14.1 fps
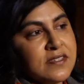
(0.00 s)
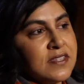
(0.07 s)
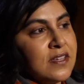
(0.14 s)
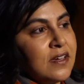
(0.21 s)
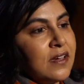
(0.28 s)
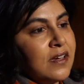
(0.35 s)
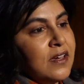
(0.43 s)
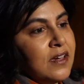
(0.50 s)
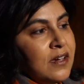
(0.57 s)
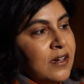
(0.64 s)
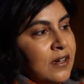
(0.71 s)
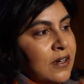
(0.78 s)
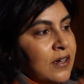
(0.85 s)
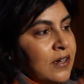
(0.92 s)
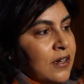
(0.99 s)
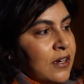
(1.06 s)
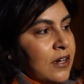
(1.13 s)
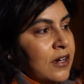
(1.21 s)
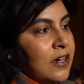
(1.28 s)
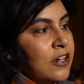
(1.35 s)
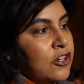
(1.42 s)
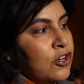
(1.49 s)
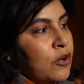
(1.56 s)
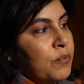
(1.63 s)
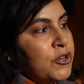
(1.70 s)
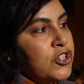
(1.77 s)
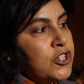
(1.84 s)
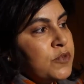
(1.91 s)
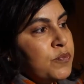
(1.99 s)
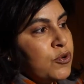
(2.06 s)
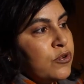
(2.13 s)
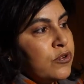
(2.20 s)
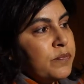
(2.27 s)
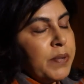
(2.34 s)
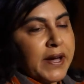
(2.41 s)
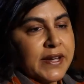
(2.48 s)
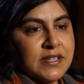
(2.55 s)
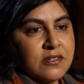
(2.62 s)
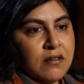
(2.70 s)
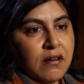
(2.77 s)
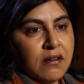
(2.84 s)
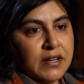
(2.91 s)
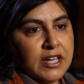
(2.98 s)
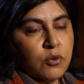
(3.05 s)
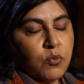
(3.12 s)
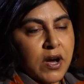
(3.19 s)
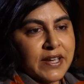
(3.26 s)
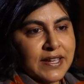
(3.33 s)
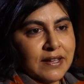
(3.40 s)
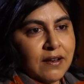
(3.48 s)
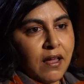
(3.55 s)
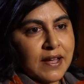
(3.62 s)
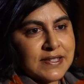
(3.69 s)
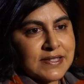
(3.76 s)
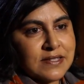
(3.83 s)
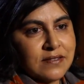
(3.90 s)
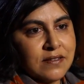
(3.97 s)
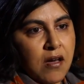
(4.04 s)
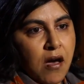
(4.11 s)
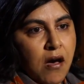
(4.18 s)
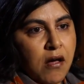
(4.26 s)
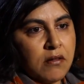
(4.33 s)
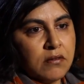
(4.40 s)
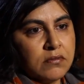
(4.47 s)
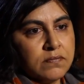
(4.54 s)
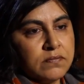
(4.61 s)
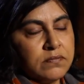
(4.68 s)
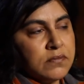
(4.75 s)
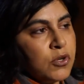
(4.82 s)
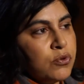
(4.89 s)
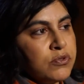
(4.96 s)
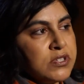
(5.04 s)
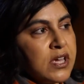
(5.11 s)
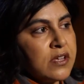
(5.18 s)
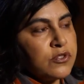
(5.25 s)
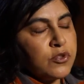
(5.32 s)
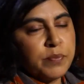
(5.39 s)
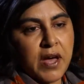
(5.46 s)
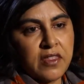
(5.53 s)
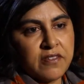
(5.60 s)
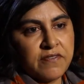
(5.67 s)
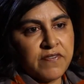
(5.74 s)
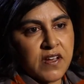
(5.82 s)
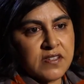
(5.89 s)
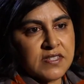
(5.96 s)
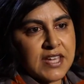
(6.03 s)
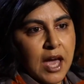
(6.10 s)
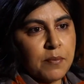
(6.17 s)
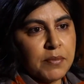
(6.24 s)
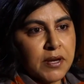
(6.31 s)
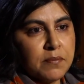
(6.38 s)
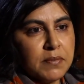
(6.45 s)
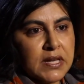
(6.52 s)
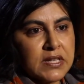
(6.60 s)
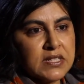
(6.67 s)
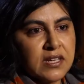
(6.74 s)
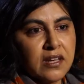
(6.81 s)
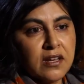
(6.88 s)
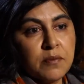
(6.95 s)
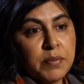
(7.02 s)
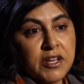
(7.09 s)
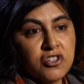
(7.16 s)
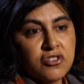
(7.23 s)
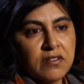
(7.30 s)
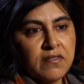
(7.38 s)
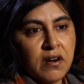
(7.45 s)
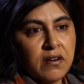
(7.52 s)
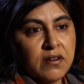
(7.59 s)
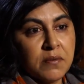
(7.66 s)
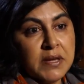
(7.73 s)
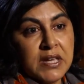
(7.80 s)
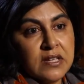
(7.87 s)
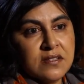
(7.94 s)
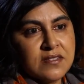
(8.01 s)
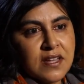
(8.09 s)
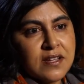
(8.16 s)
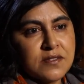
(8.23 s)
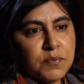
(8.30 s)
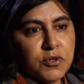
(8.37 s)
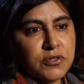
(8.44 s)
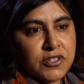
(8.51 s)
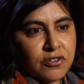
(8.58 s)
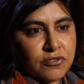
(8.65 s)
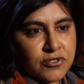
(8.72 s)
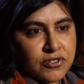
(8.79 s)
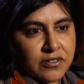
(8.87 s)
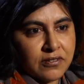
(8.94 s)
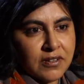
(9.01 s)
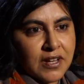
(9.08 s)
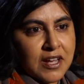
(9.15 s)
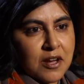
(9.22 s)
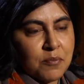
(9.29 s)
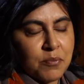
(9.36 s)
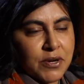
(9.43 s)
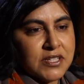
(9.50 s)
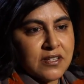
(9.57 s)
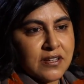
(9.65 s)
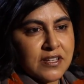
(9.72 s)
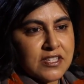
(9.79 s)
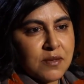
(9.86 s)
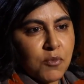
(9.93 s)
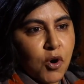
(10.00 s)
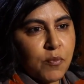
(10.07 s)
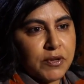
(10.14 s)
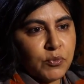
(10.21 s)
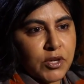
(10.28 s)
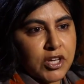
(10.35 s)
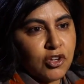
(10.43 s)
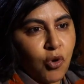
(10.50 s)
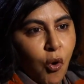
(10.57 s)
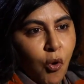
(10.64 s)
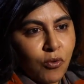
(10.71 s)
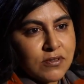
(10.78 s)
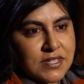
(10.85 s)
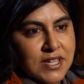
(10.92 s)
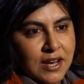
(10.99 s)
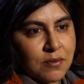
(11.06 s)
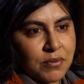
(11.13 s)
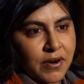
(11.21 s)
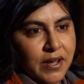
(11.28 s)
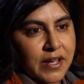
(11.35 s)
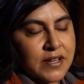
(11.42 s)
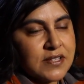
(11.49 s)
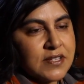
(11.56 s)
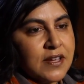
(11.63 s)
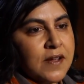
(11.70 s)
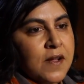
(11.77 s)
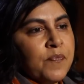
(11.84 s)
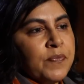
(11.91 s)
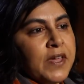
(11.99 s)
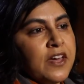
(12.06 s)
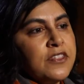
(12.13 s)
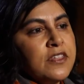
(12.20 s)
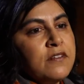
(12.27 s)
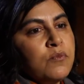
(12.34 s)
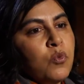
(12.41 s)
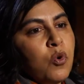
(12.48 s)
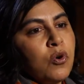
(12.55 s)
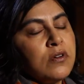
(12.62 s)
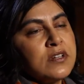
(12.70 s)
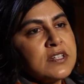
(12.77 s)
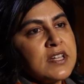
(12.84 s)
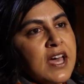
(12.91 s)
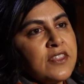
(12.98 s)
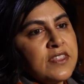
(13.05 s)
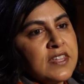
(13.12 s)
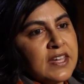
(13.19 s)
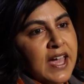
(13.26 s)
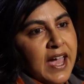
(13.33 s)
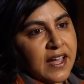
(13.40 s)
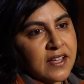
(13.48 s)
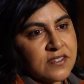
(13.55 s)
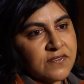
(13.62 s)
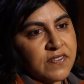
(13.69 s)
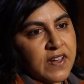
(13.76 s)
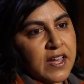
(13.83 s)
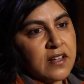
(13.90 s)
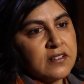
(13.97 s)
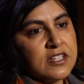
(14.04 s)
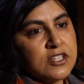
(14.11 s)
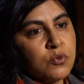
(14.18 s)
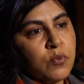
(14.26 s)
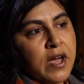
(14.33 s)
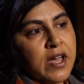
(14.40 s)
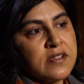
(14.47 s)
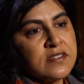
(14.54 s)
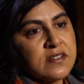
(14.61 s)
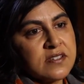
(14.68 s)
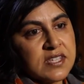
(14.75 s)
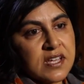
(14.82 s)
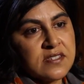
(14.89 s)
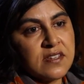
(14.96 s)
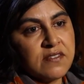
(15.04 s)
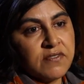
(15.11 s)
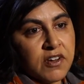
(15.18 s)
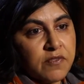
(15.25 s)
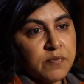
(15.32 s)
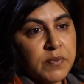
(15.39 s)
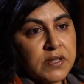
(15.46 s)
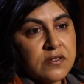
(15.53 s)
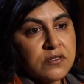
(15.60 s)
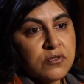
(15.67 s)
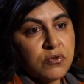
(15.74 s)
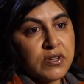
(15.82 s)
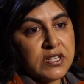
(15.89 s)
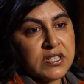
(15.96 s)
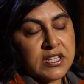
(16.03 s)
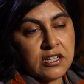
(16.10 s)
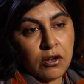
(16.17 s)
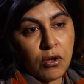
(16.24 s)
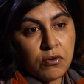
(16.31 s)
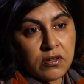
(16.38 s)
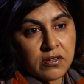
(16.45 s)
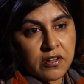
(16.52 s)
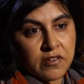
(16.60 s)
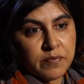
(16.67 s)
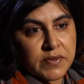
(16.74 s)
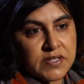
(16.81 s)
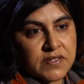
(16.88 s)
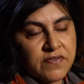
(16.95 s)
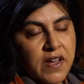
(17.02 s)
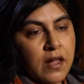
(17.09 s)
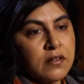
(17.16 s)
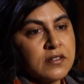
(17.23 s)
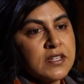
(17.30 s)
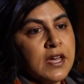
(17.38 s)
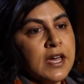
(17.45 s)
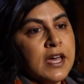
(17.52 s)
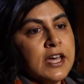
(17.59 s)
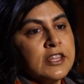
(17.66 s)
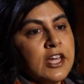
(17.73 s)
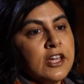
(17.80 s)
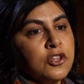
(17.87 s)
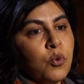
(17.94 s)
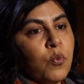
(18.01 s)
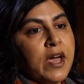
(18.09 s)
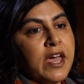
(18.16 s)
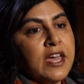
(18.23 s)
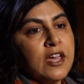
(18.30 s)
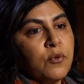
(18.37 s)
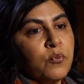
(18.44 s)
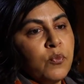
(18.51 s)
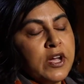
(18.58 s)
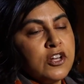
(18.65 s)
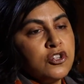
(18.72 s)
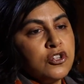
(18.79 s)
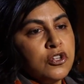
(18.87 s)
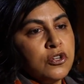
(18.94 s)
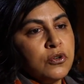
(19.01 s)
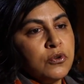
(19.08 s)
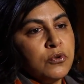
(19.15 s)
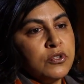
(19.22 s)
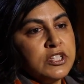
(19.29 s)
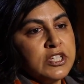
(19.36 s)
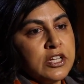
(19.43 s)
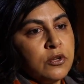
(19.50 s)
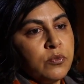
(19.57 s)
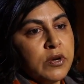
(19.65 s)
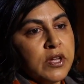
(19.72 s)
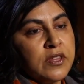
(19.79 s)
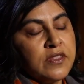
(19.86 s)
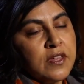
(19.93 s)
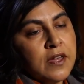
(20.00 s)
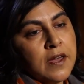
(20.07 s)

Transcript: the you know, British-born, Pakistani, working-class girl who turns up at the first cabinet meeting in a pink shalwar kameez. That's multicultural Britain. It's a moment we can all celebrate. I think what I think has failed is where successive governments, or indeed local governments, felt that the way in which you deal with